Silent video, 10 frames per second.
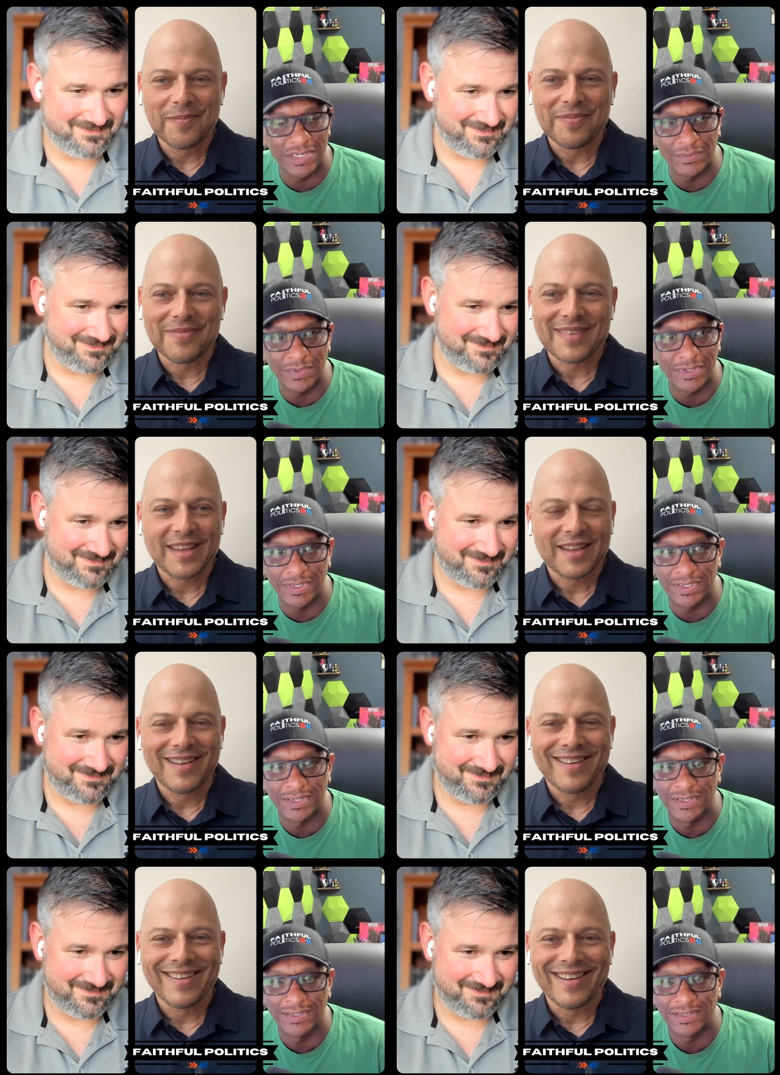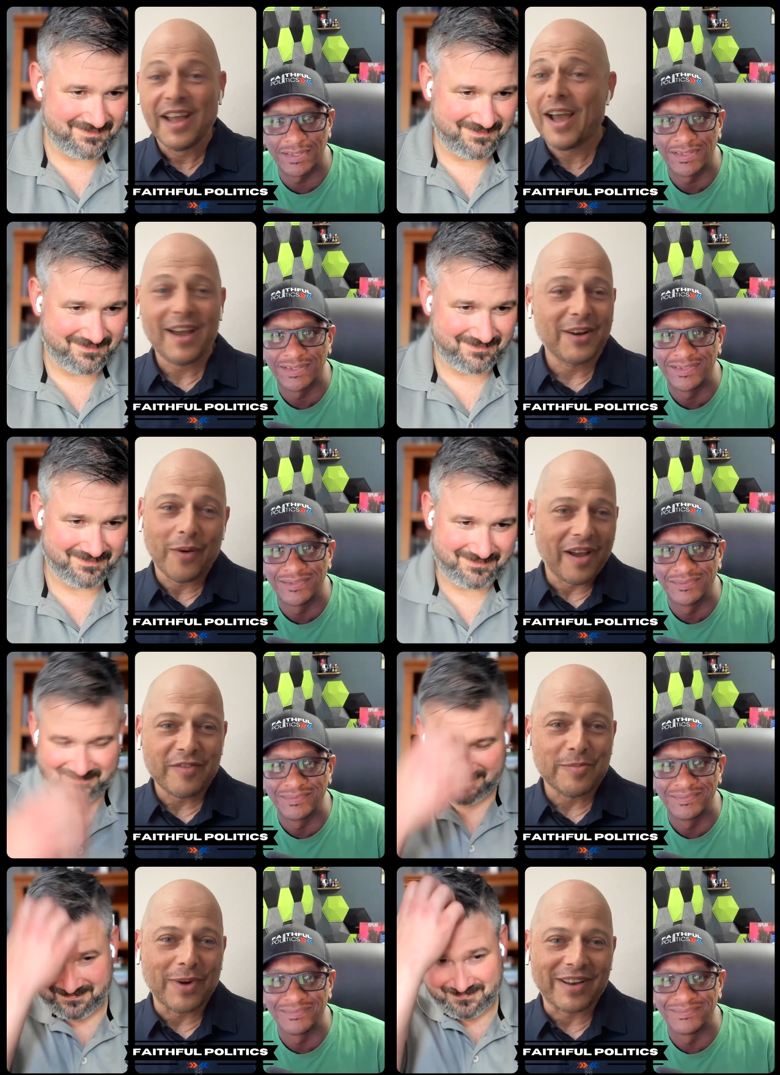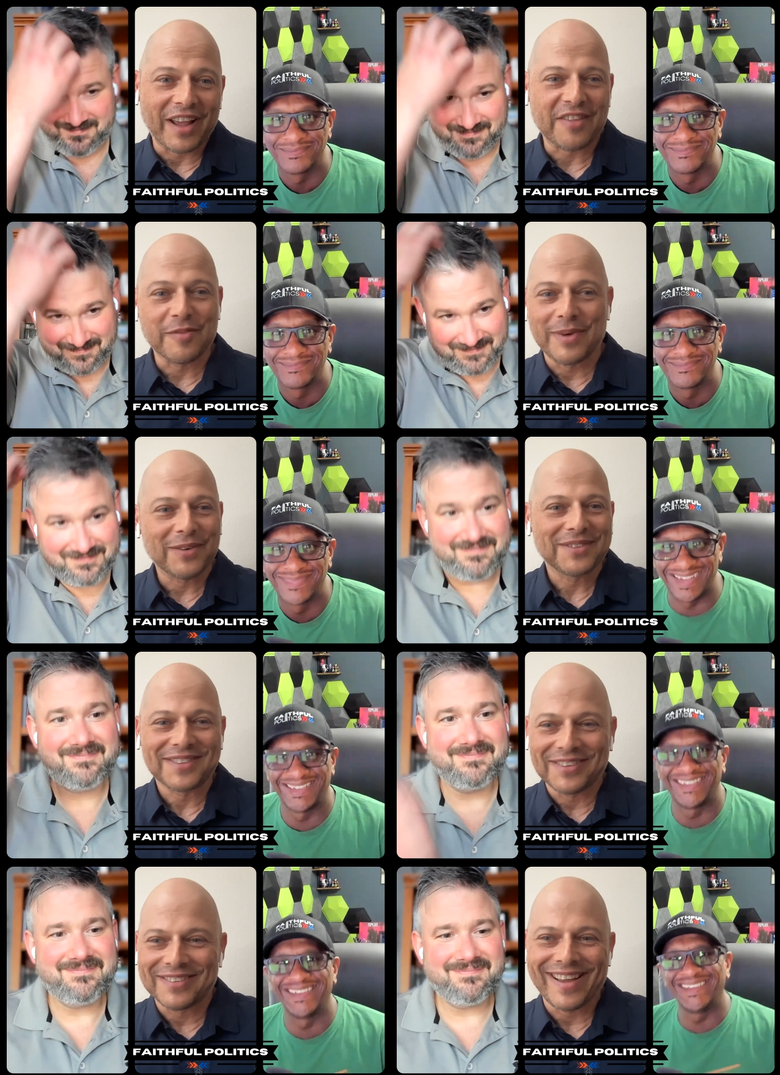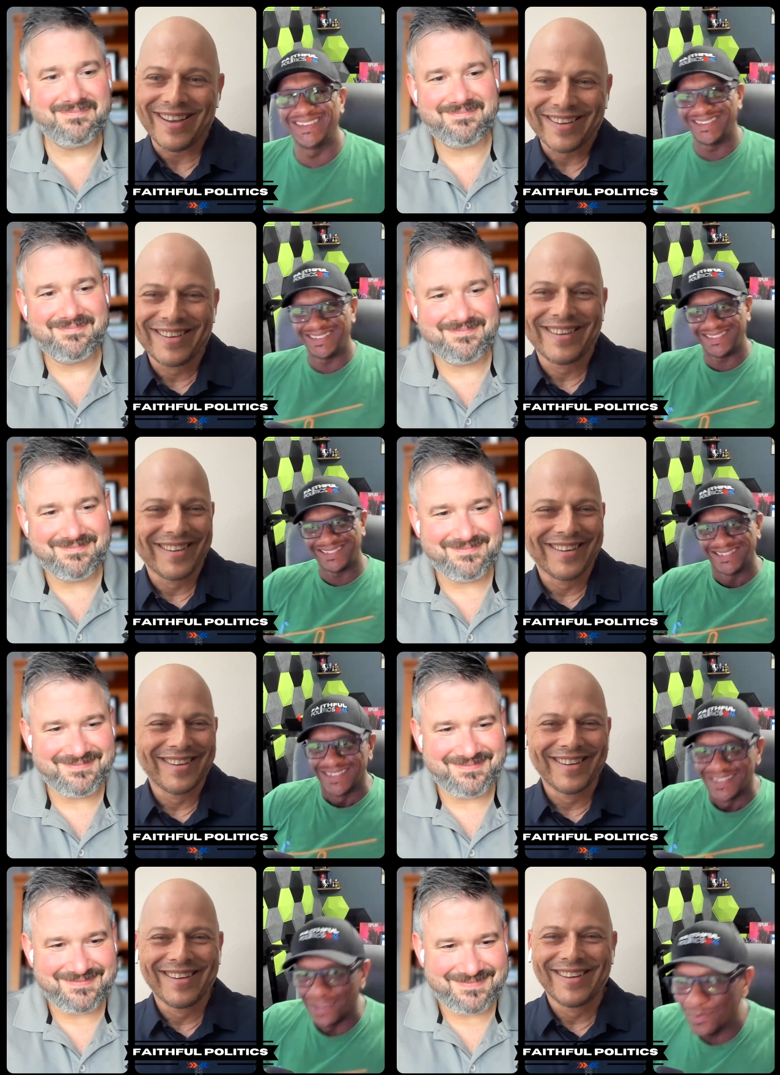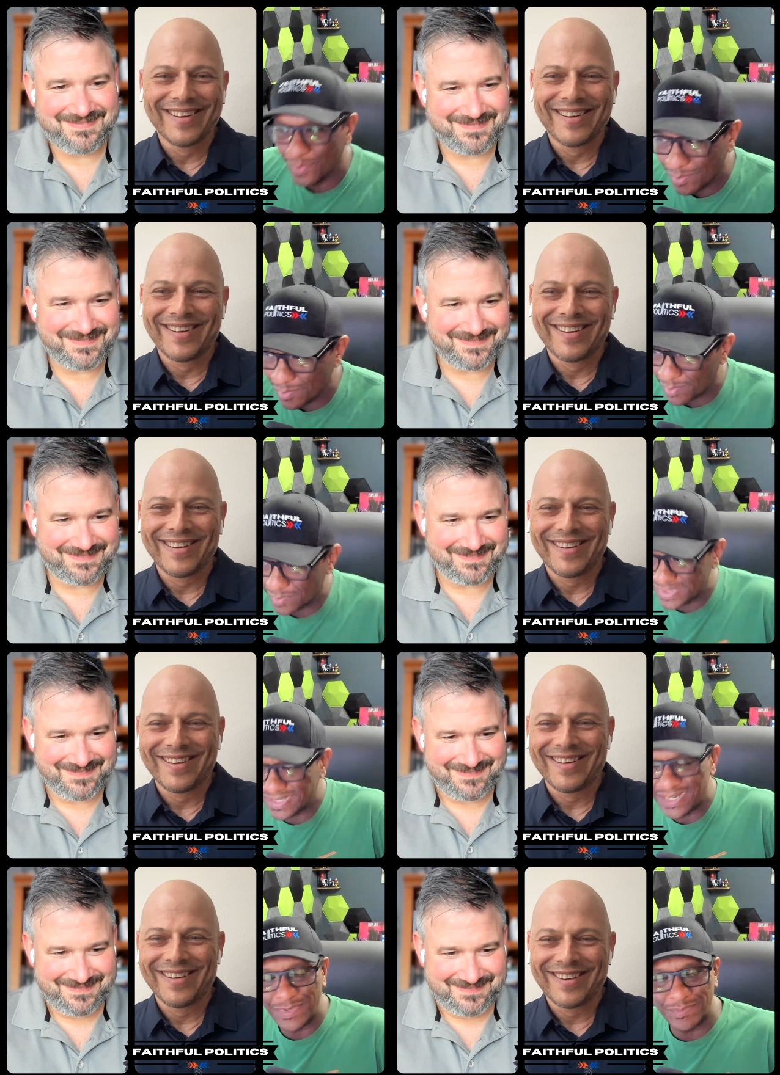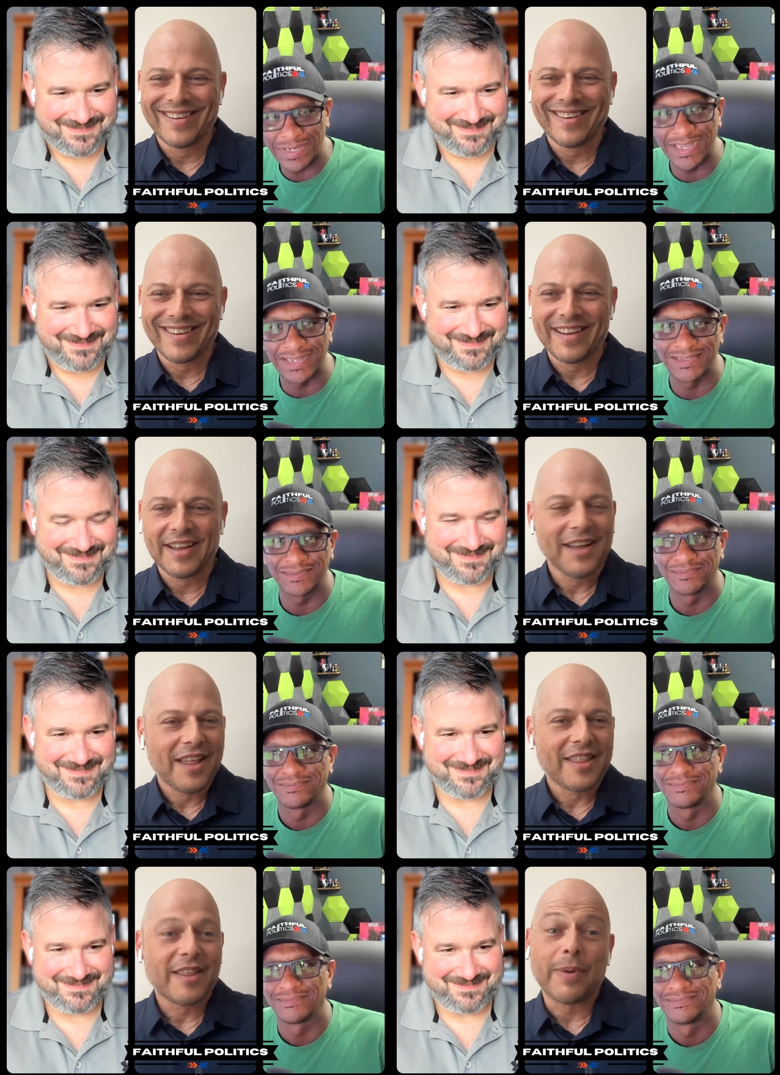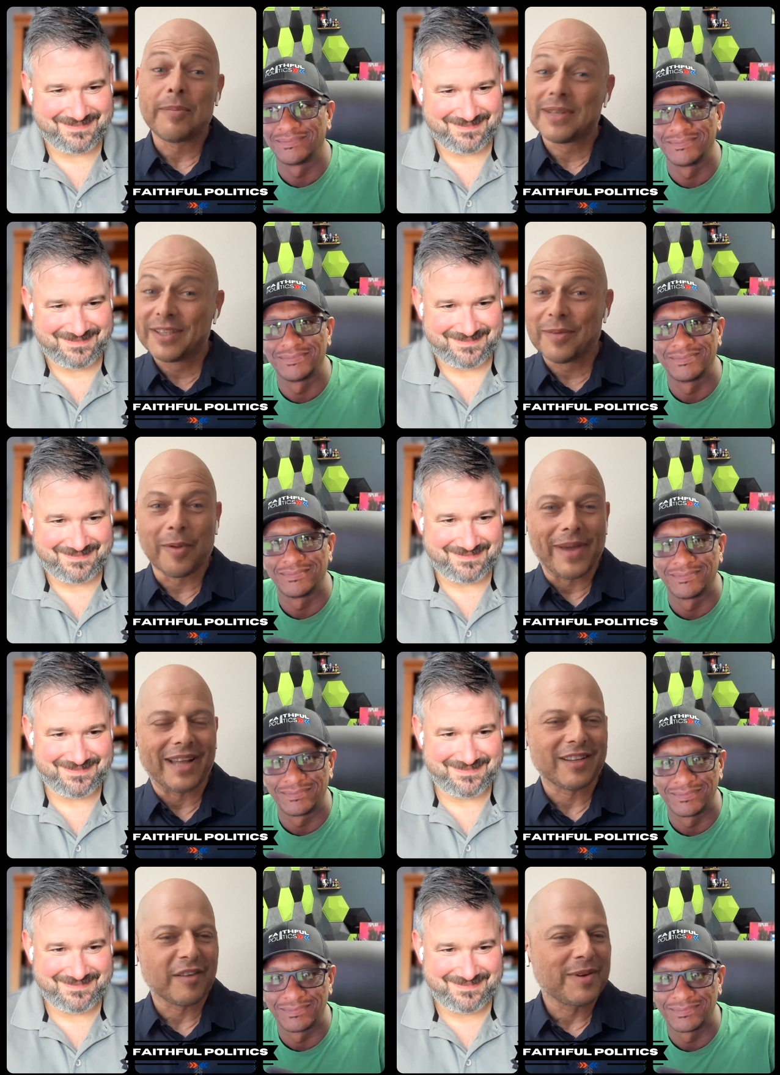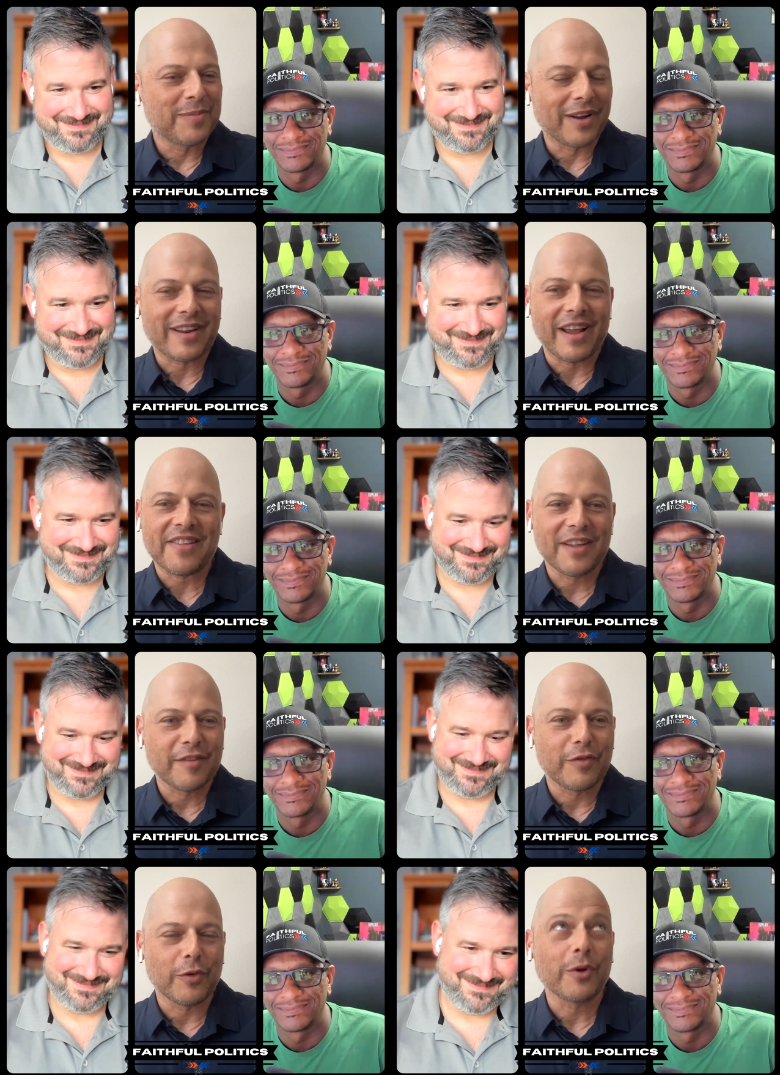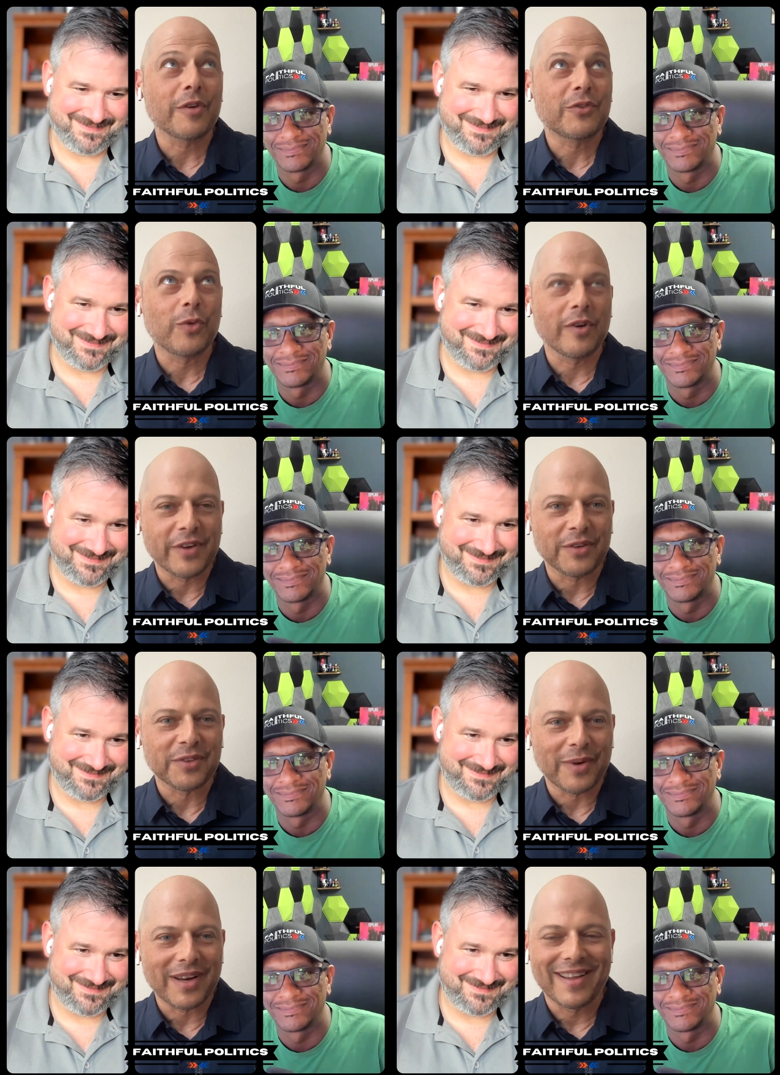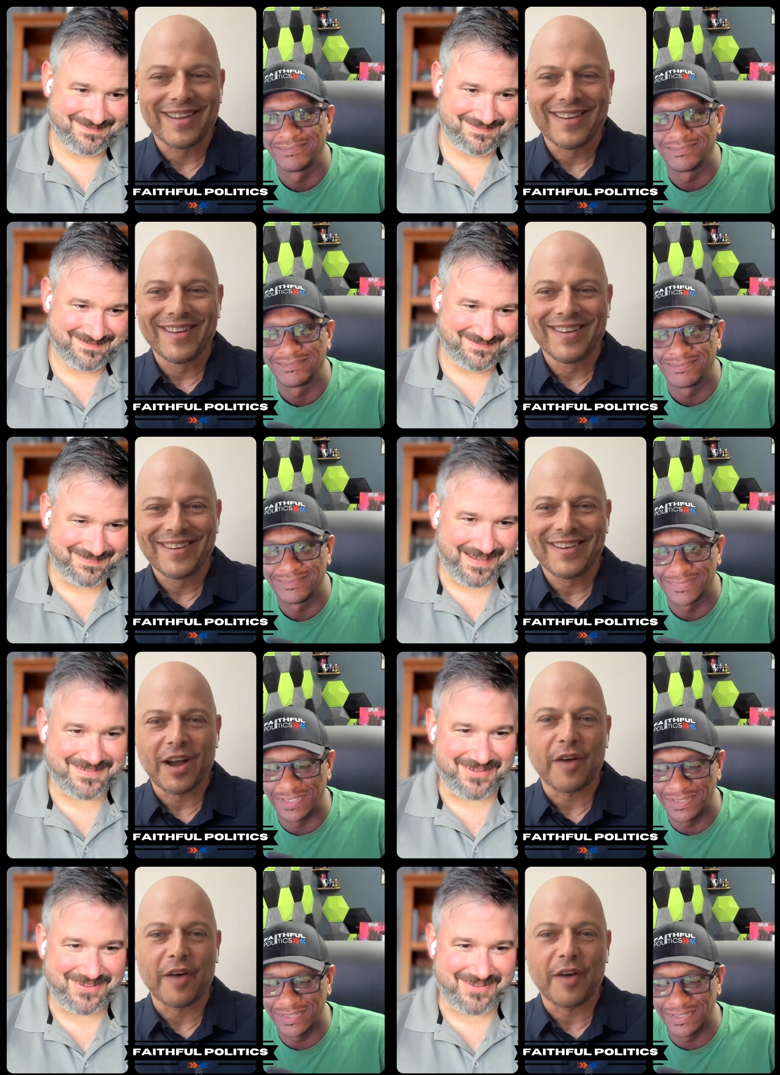Speaker 1: network?
Speaker 2: Uh, no, I have a podcast of my own. So yeah.
Speaker 1: Oh, what's
Speaker 2: the name of your podcast? The Public Diplomat. I've been podcasting for twelve years already.
Speaker 1: That's